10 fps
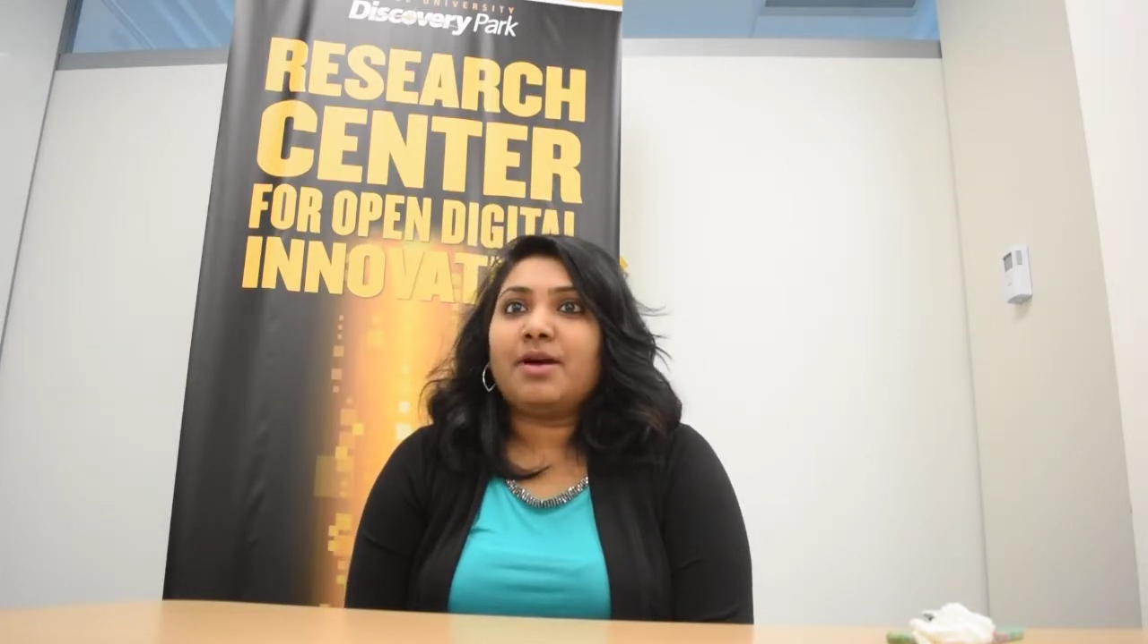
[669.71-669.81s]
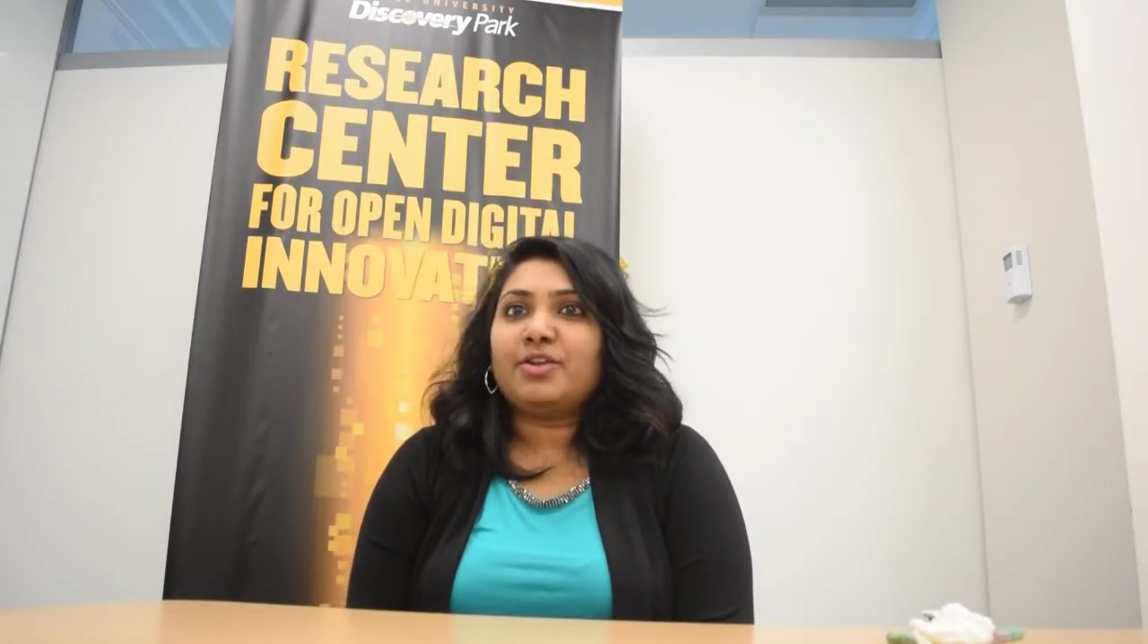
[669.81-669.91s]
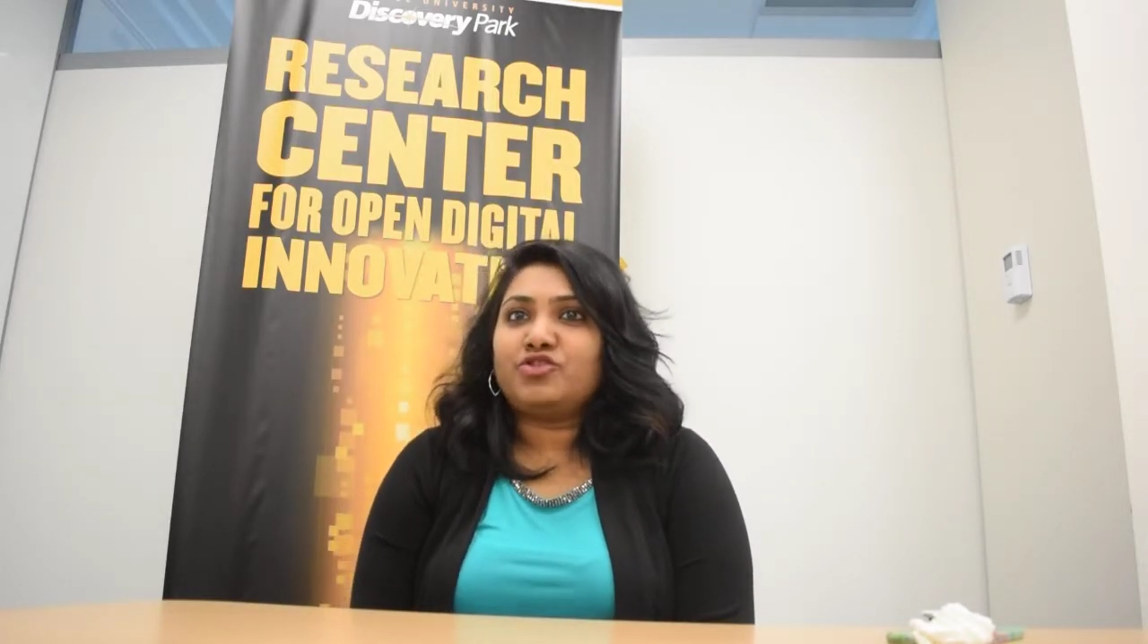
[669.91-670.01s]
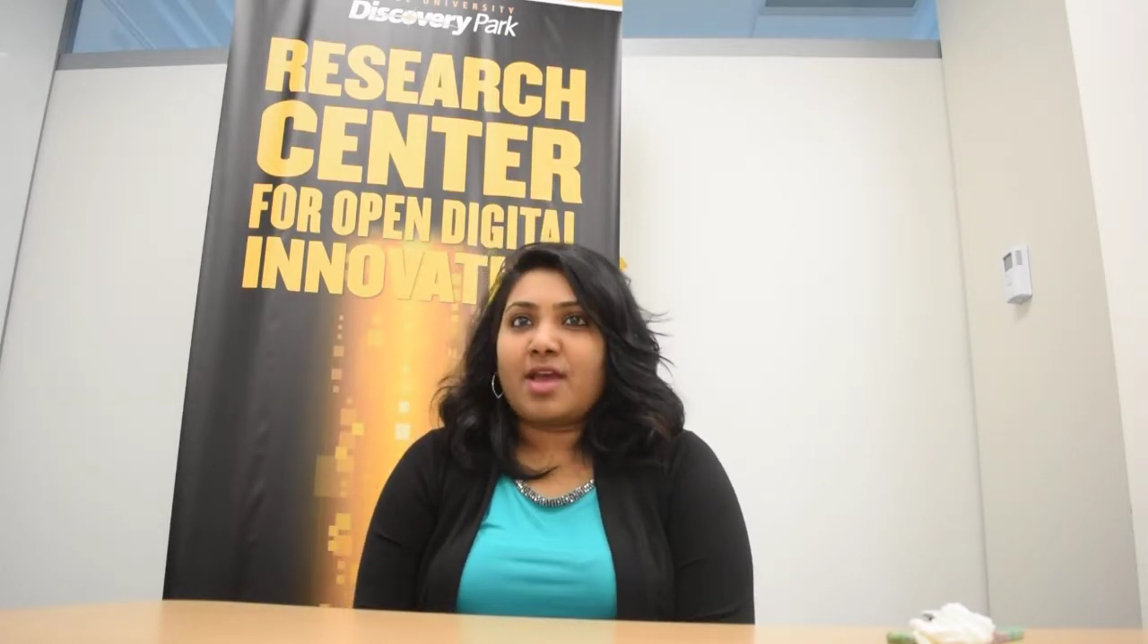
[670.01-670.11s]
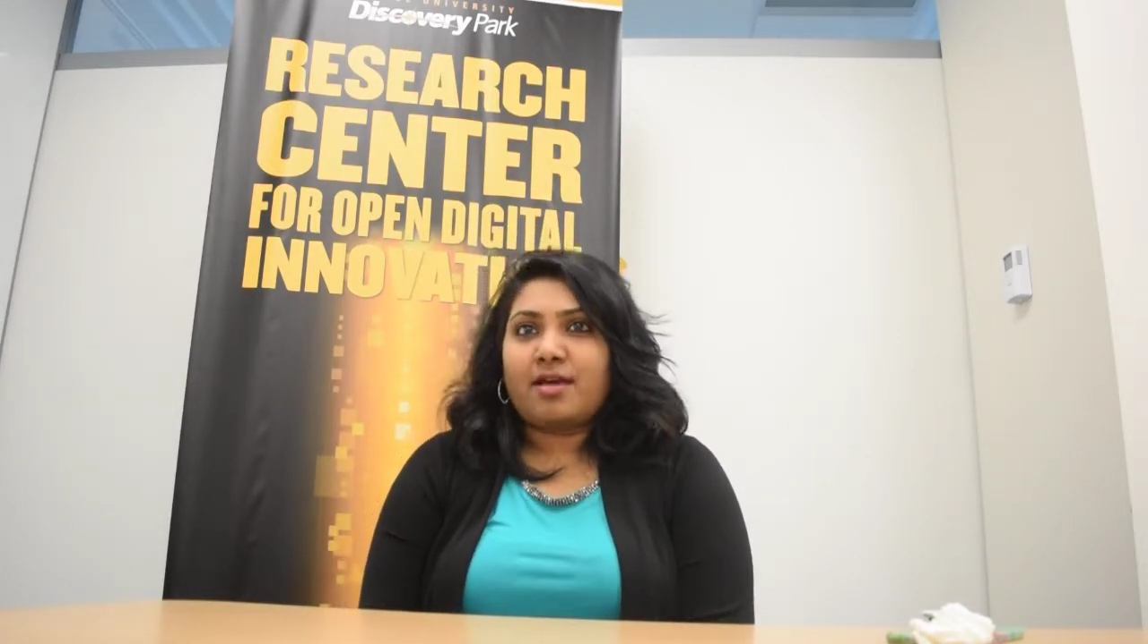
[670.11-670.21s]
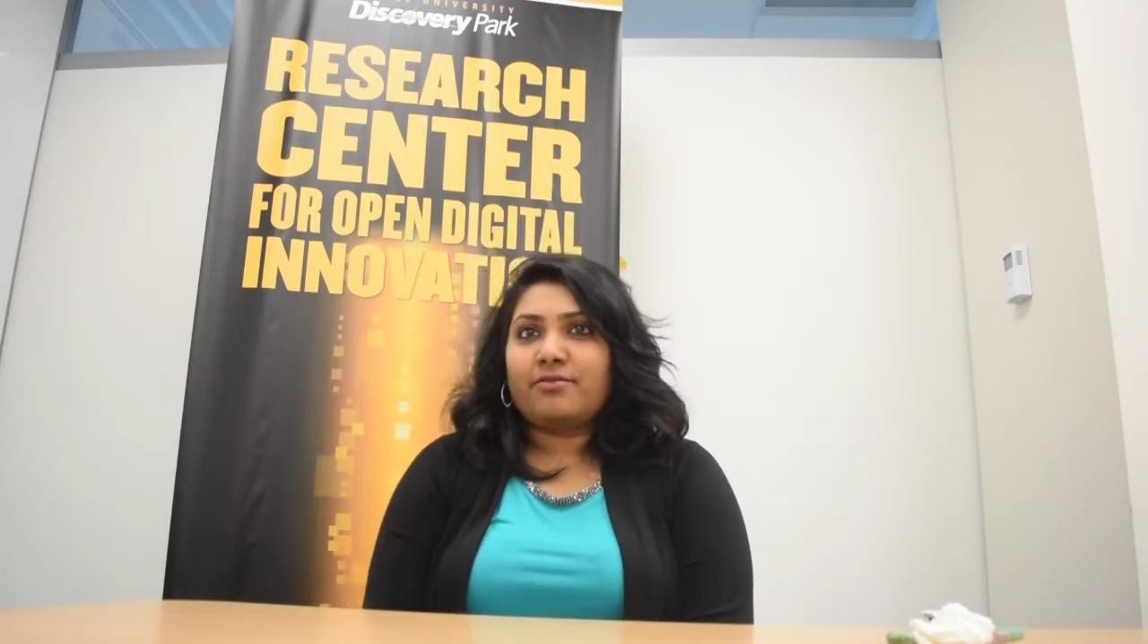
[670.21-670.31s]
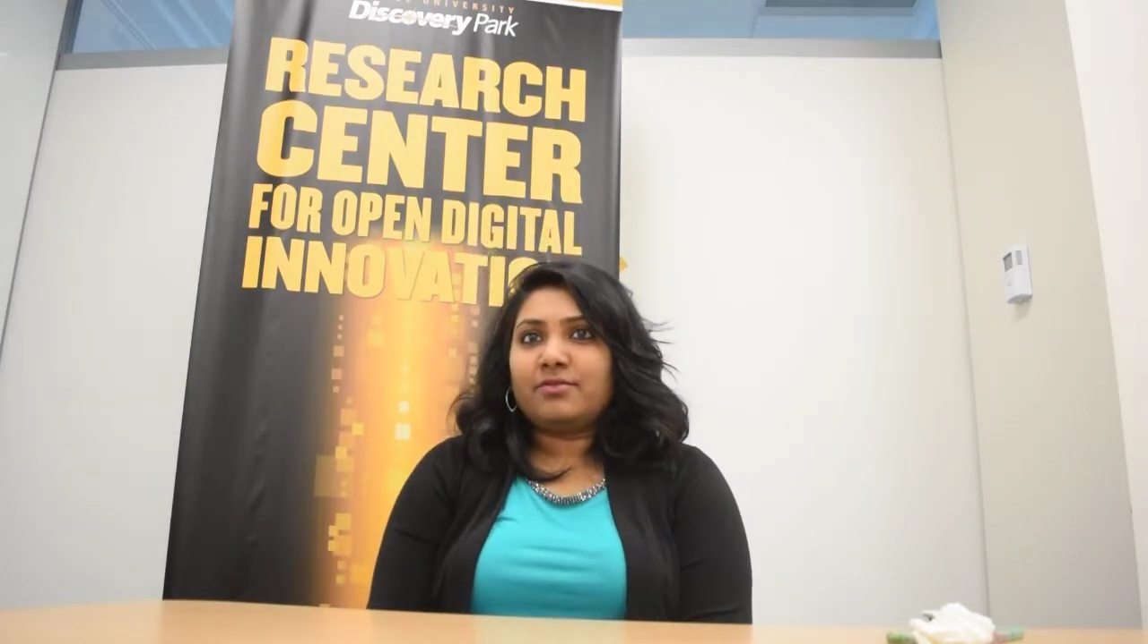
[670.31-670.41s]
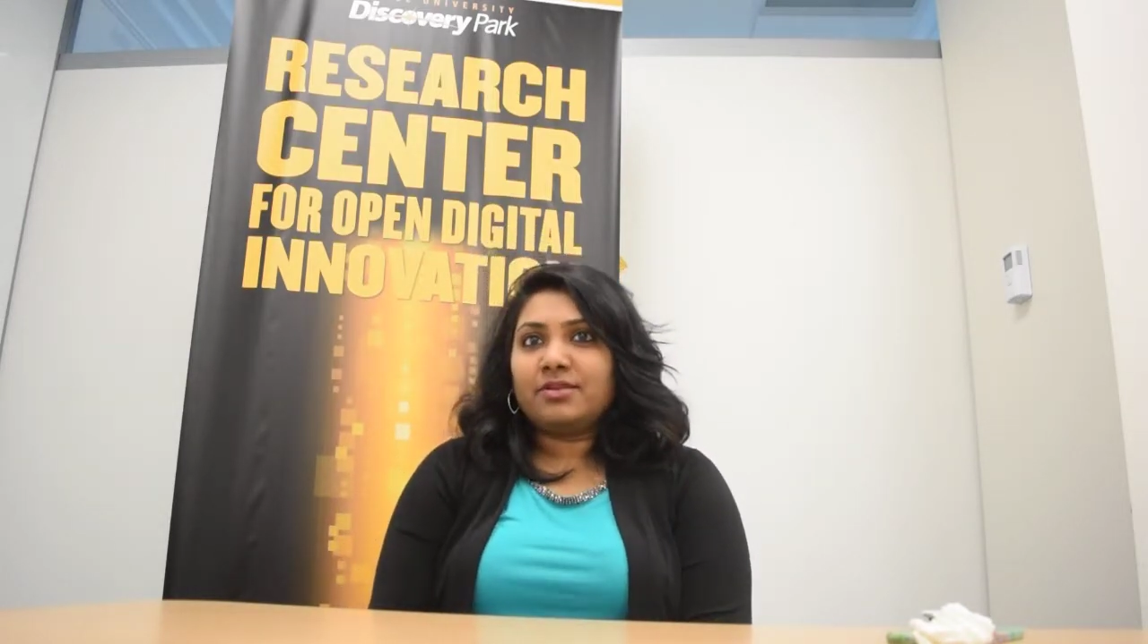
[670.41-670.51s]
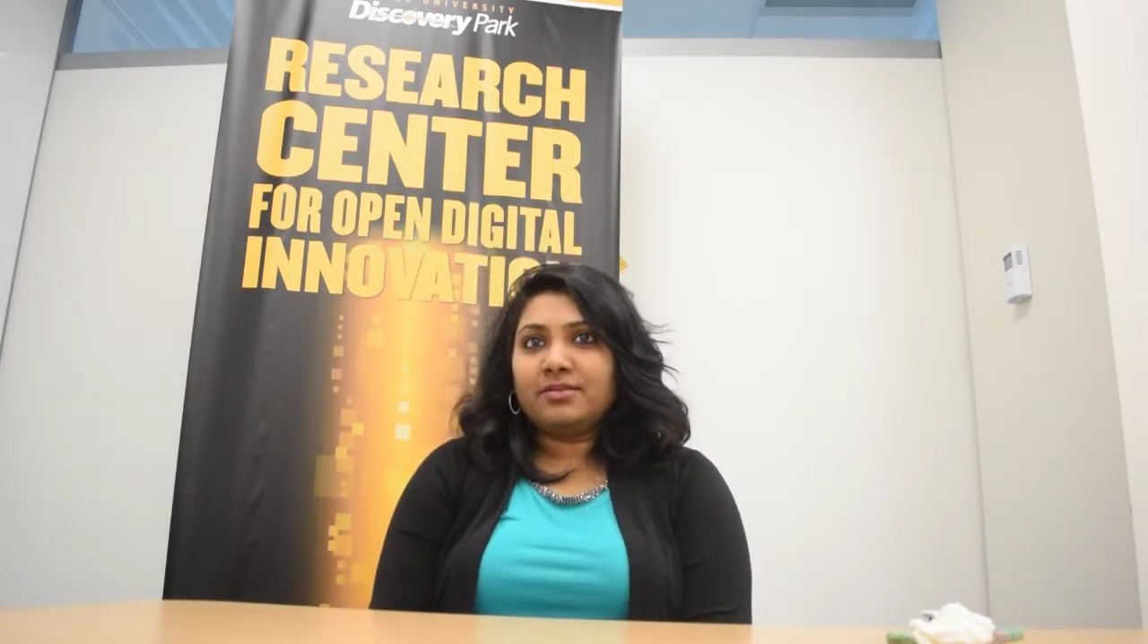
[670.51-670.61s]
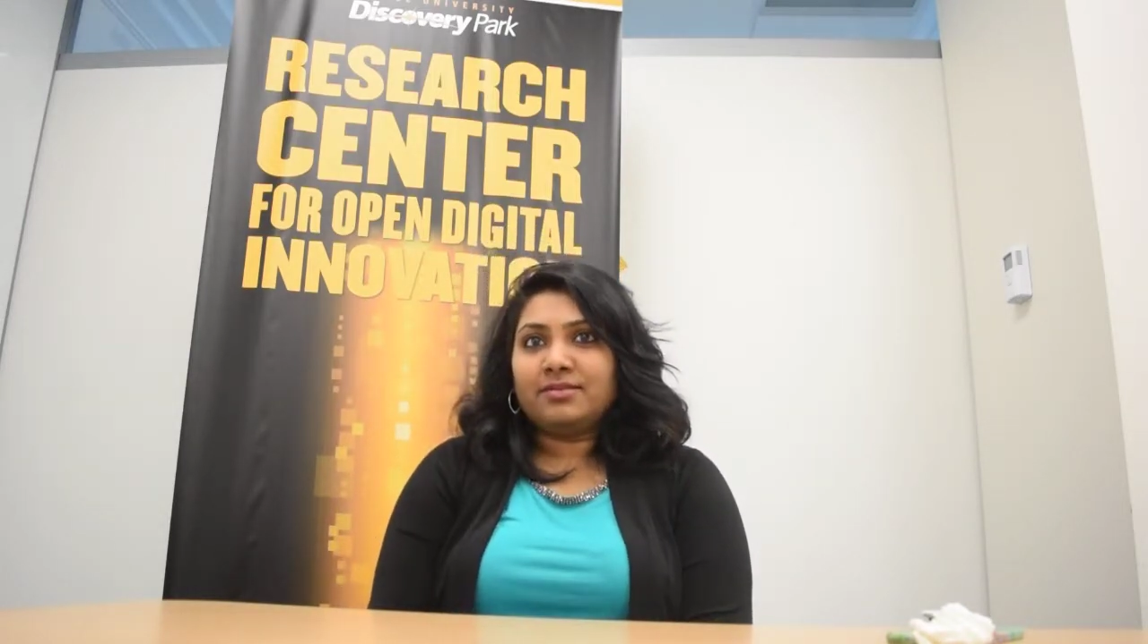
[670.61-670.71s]
much
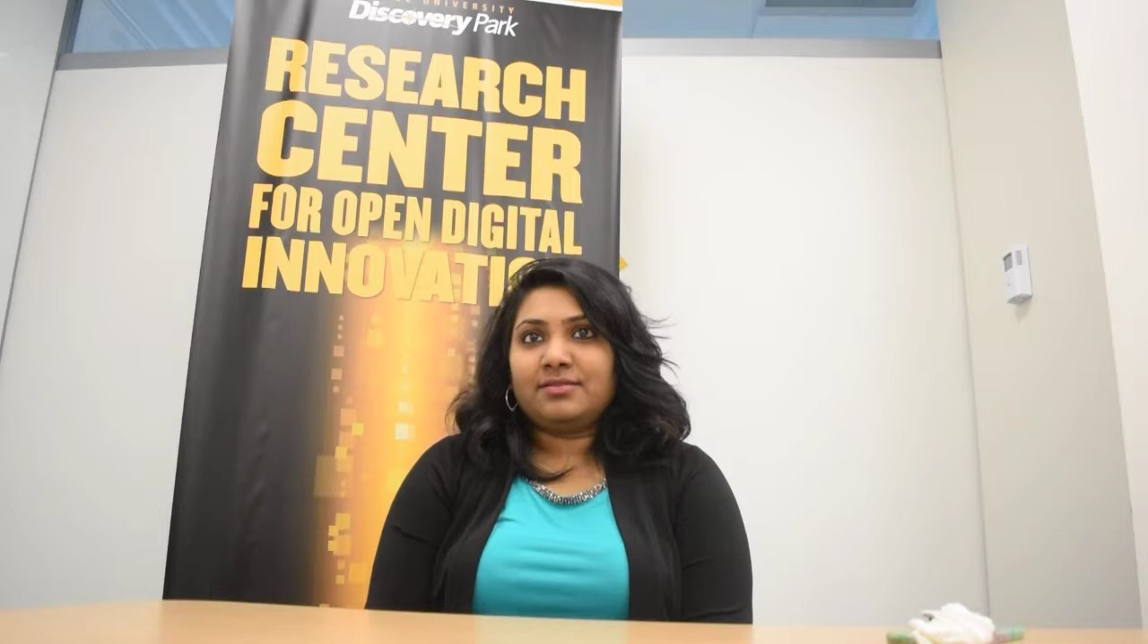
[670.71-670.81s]
effort.